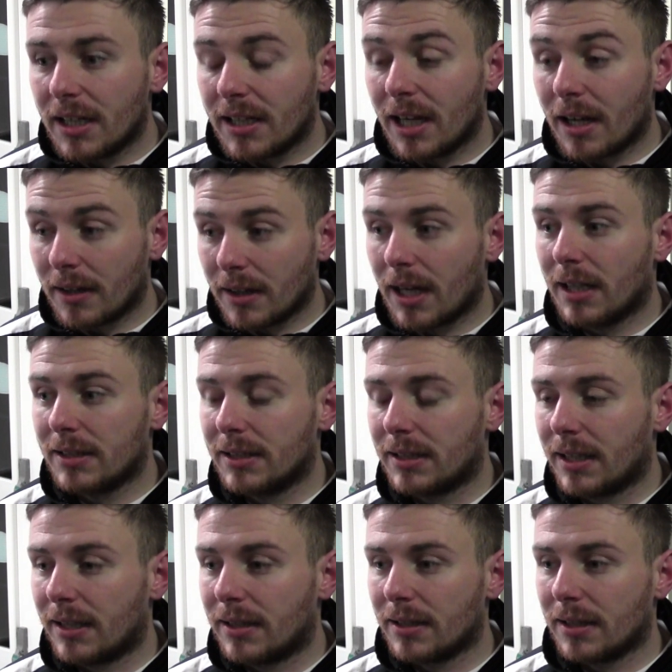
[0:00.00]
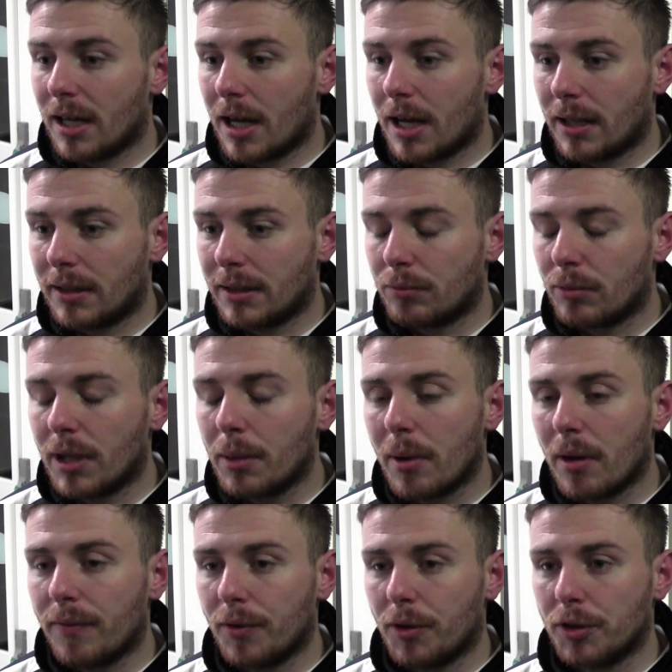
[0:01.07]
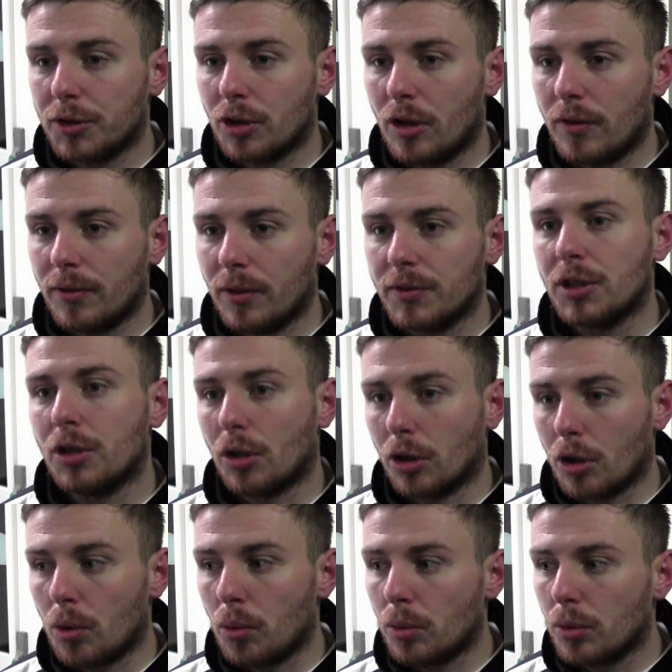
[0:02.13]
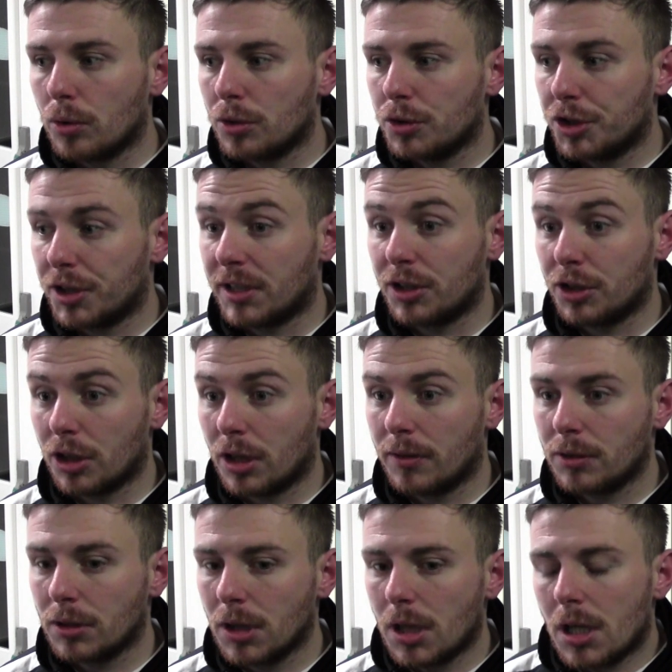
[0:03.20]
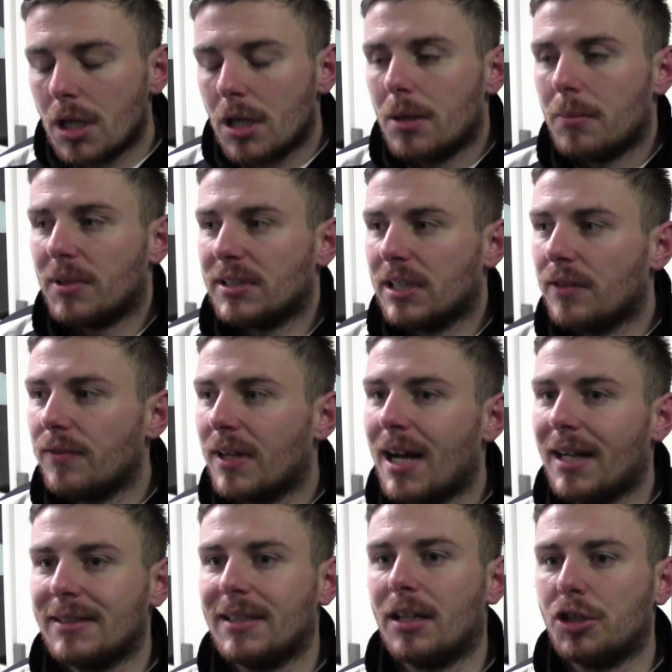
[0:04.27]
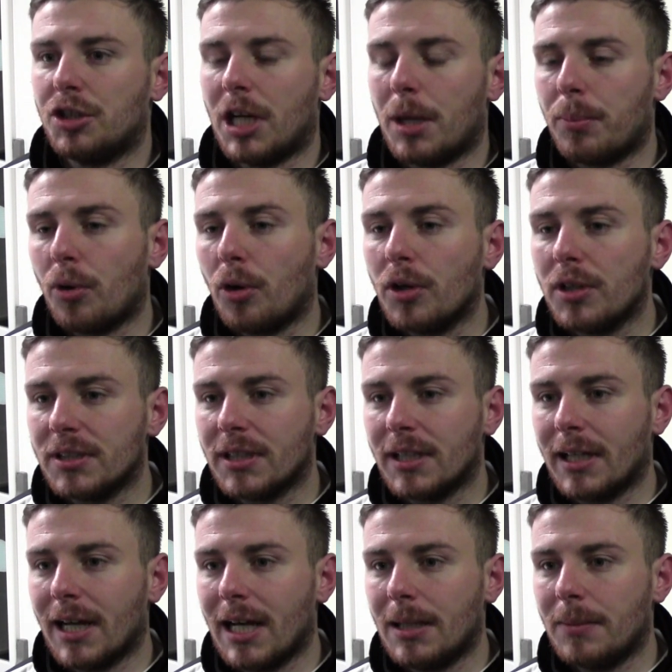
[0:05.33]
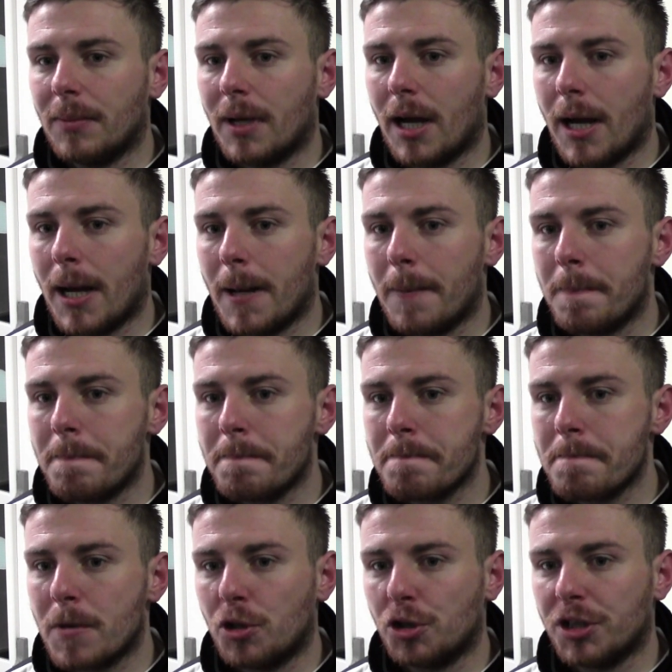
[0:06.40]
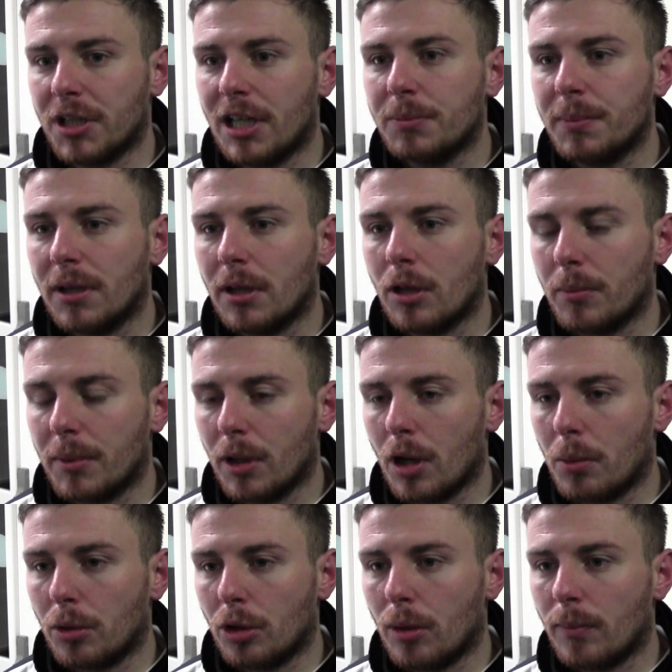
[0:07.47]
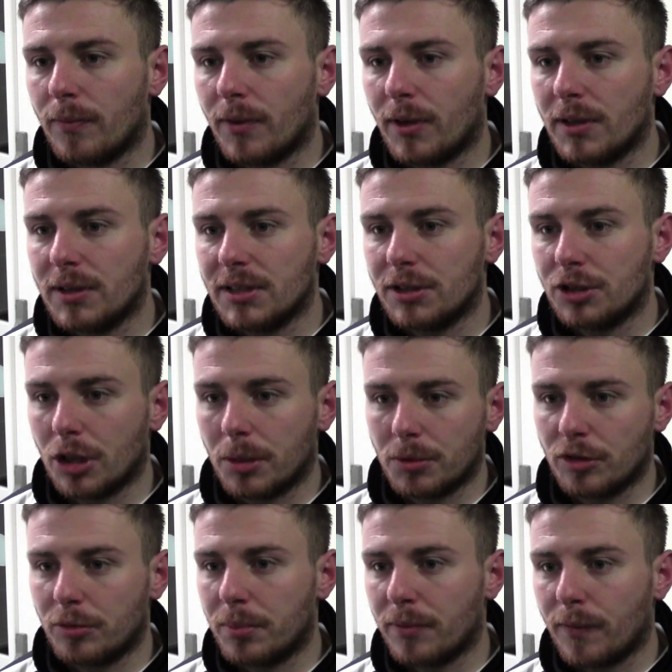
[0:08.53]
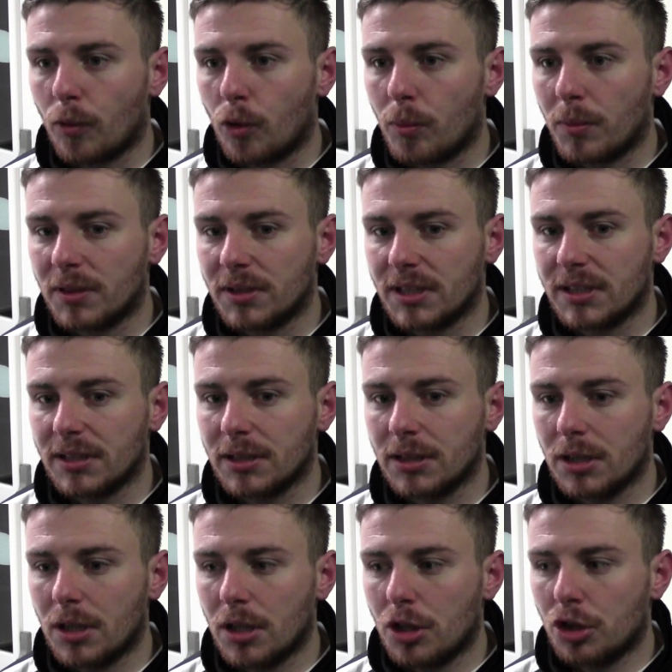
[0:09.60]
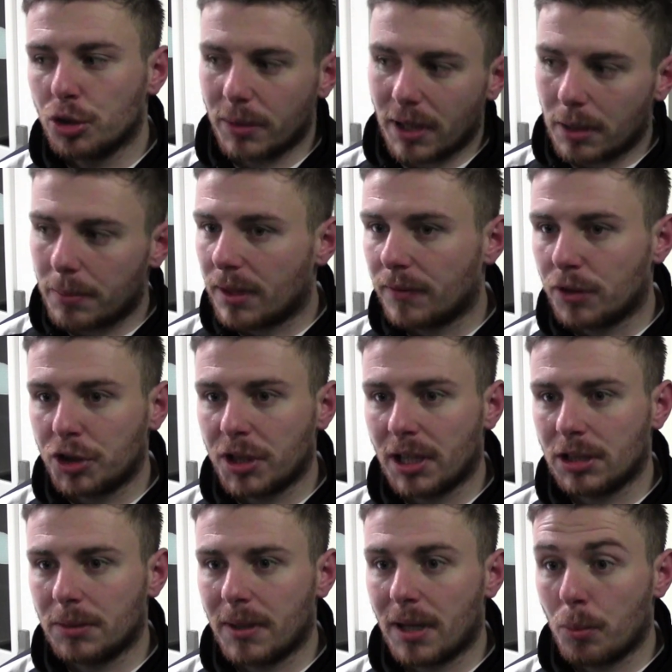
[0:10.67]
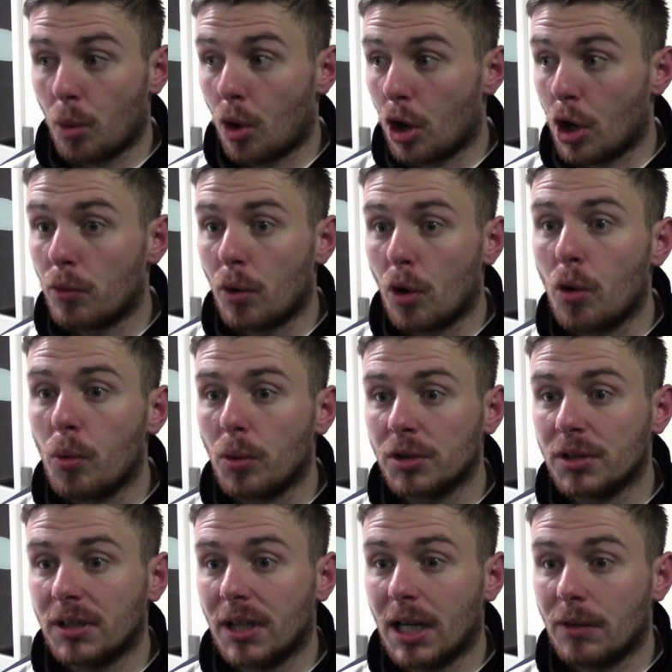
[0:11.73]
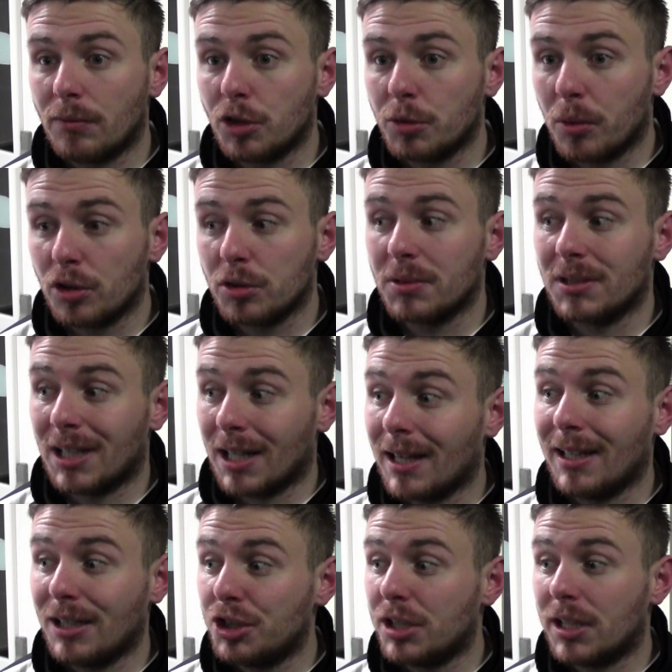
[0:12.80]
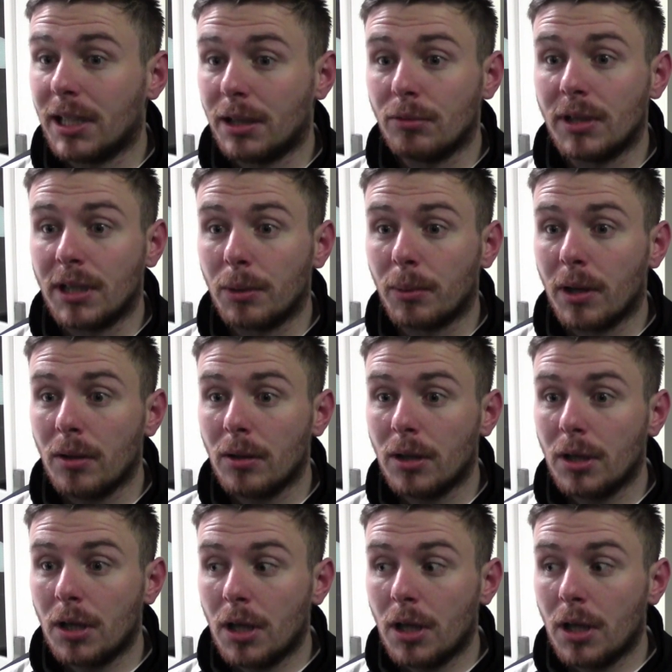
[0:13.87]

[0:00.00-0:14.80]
Yeah, I think Hattie did really well first off, and obviously got the goal she deserved. Myself and Hattie had a chat prior to the game because she has been a little bit low on confidence in terms of performances. So we had a bit of a chat about what her role was today and her response was, think she did it really well.